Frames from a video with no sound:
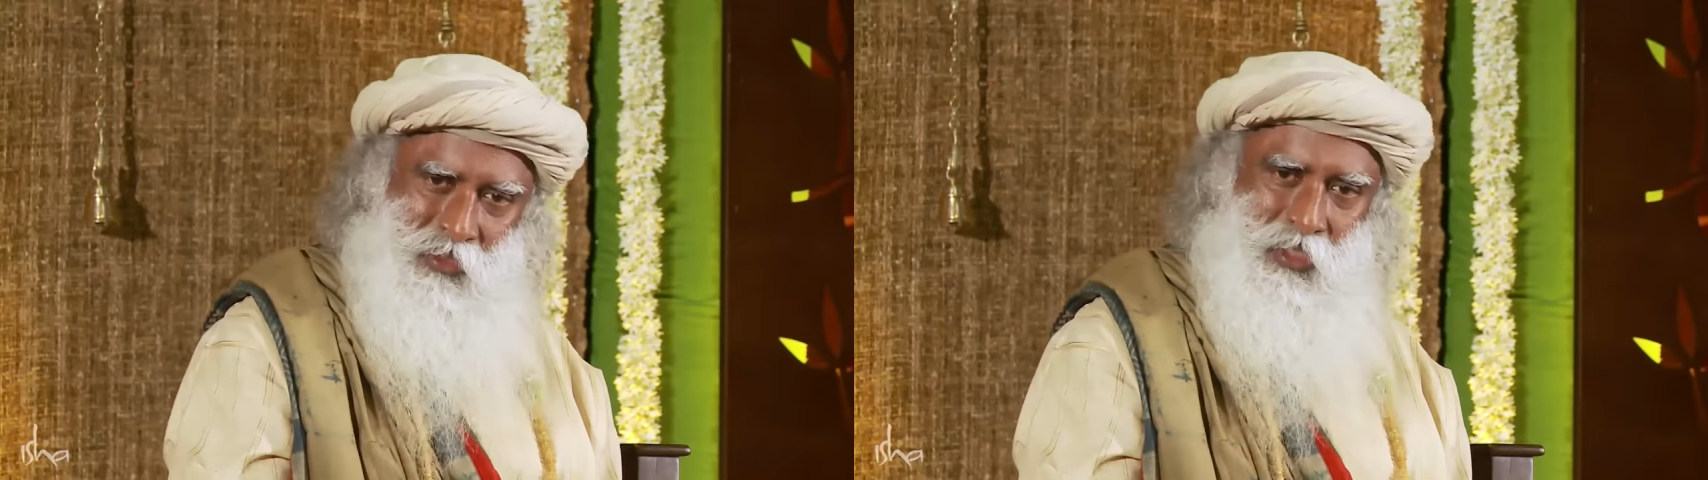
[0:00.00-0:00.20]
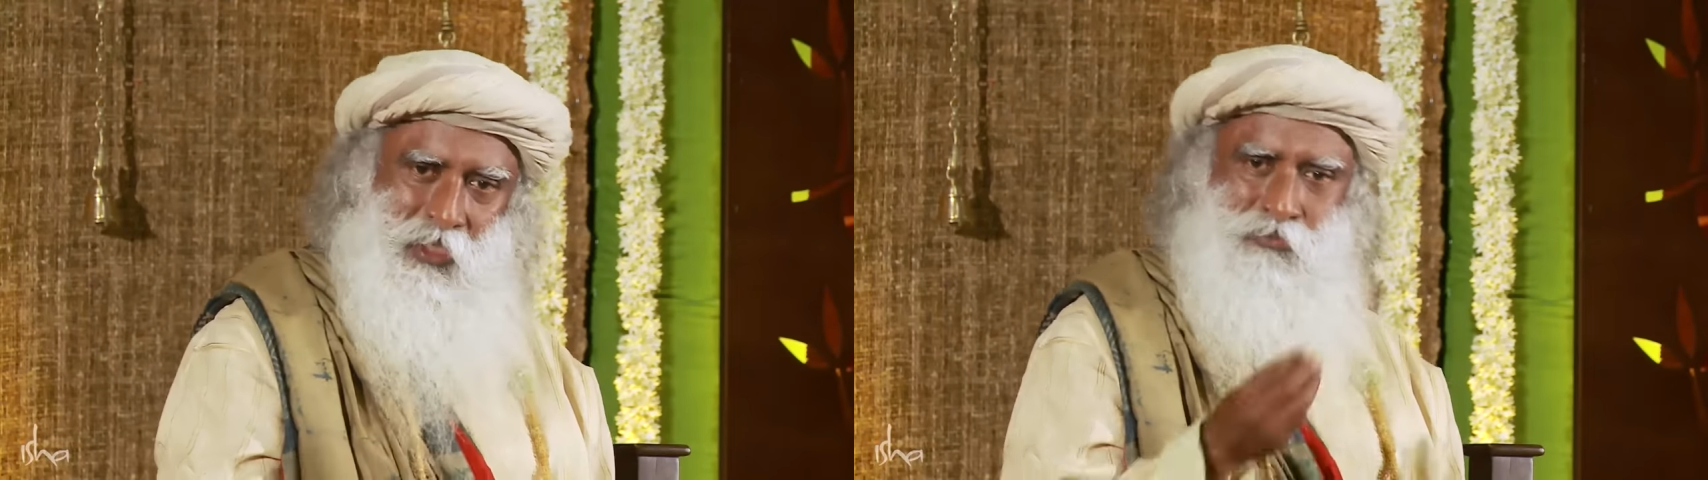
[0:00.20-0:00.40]

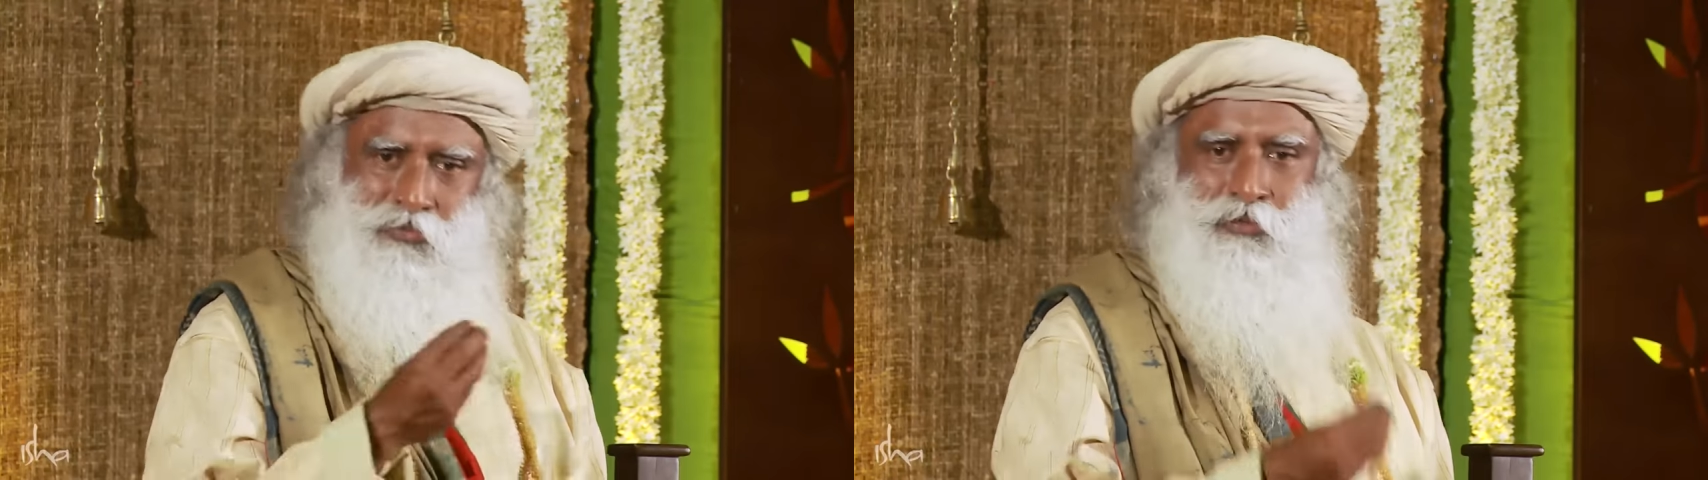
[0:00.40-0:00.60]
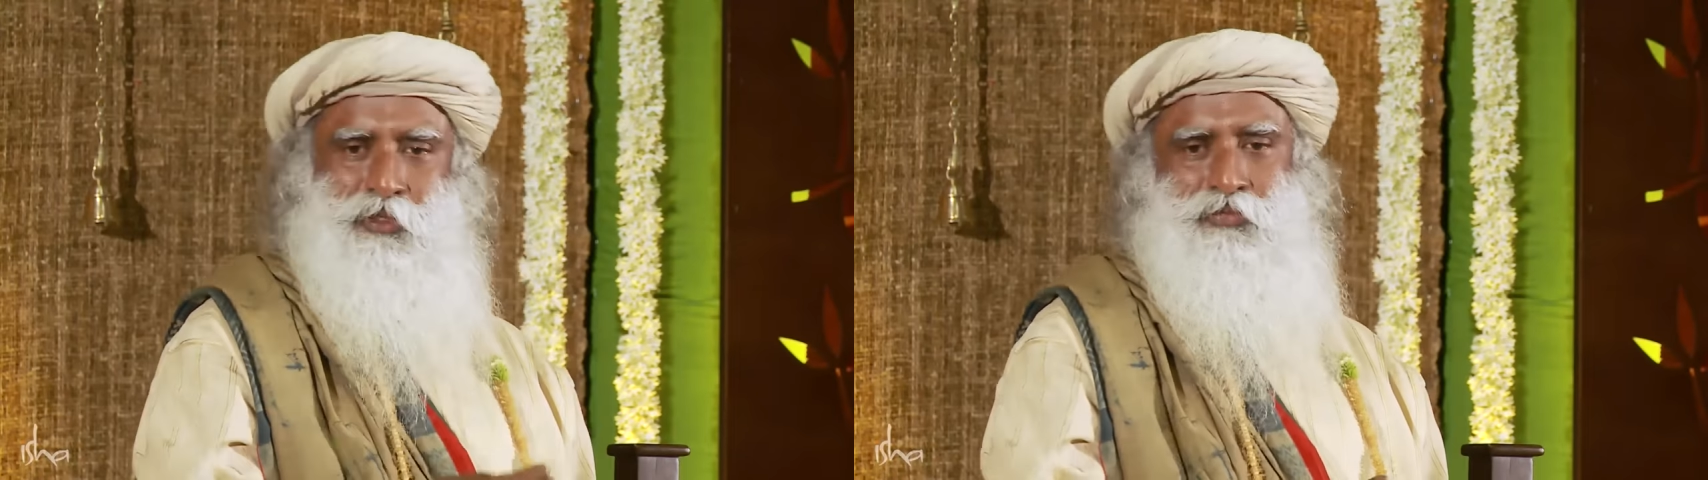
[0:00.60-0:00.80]
same
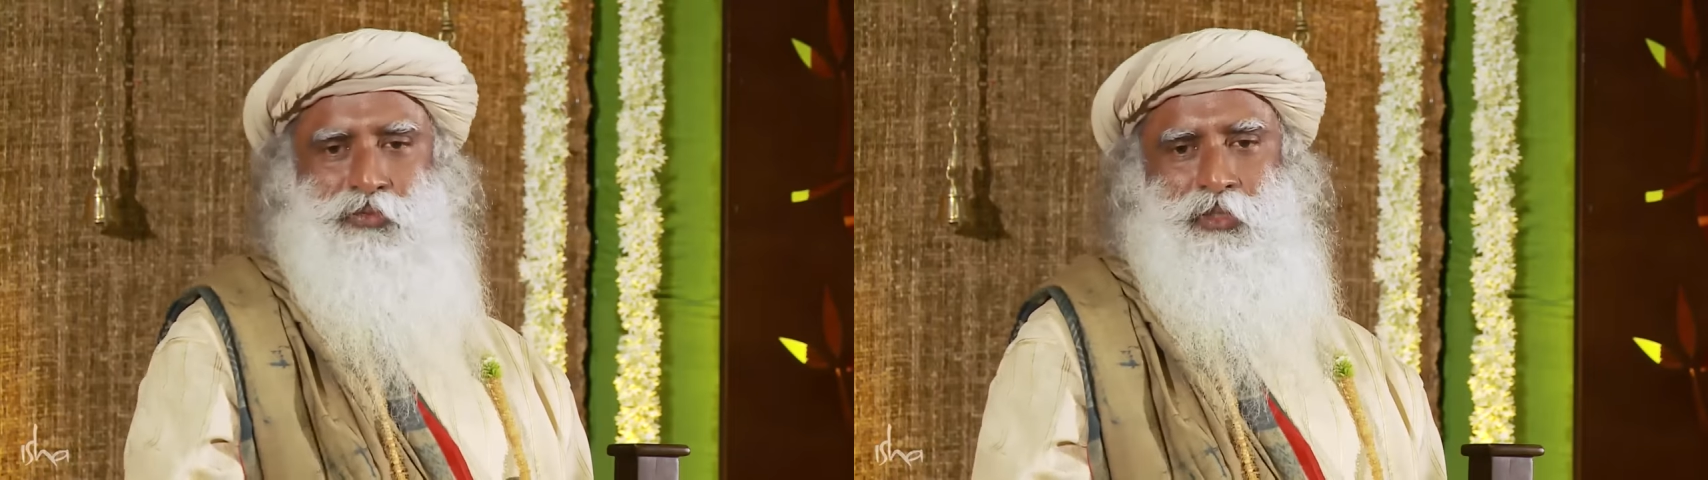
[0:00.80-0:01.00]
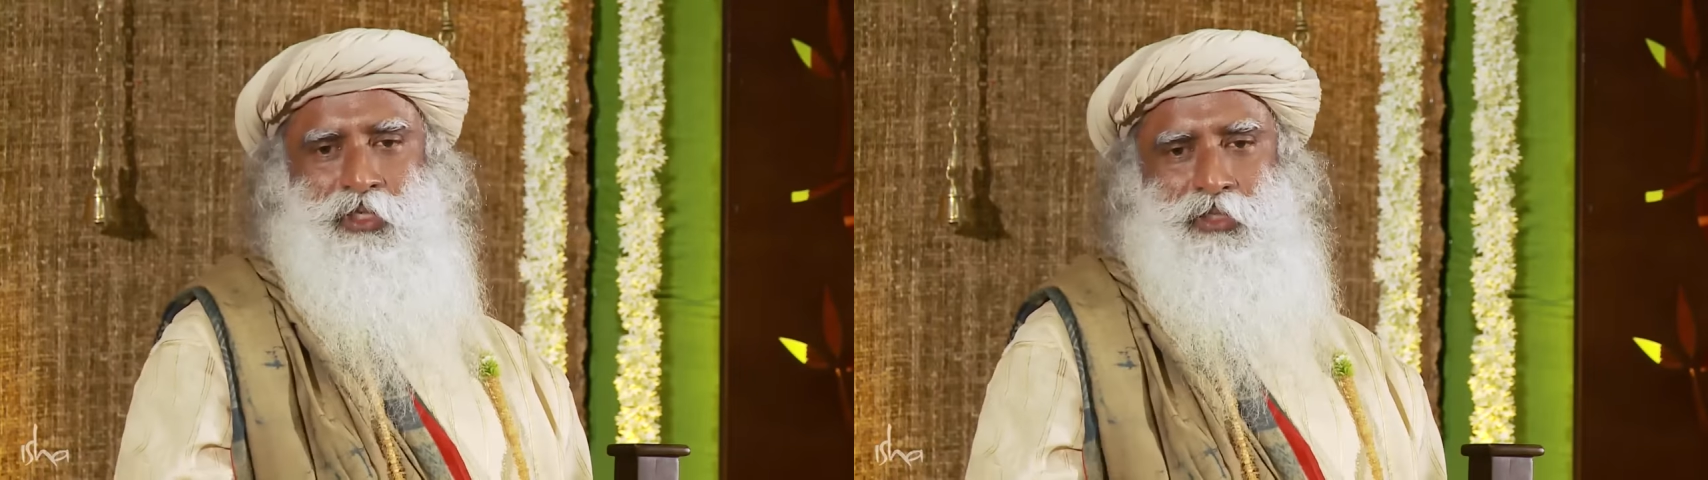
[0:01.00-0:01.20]
food if
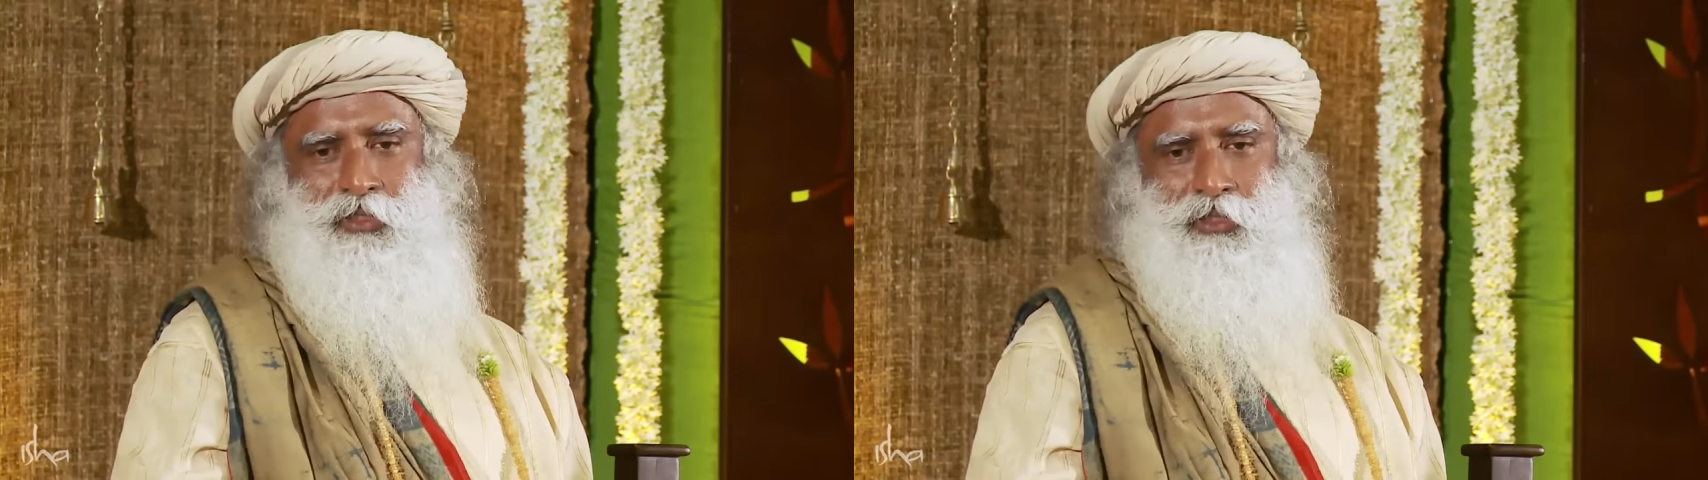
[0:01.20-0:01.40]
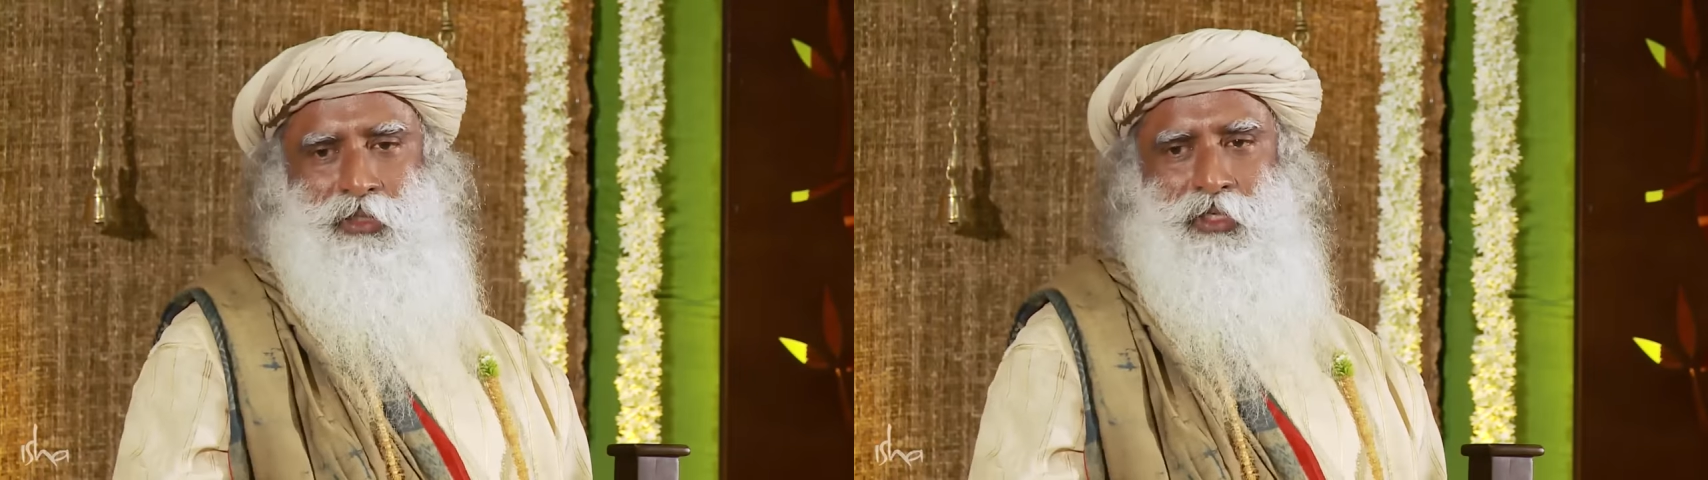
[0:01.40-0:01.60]
you eat,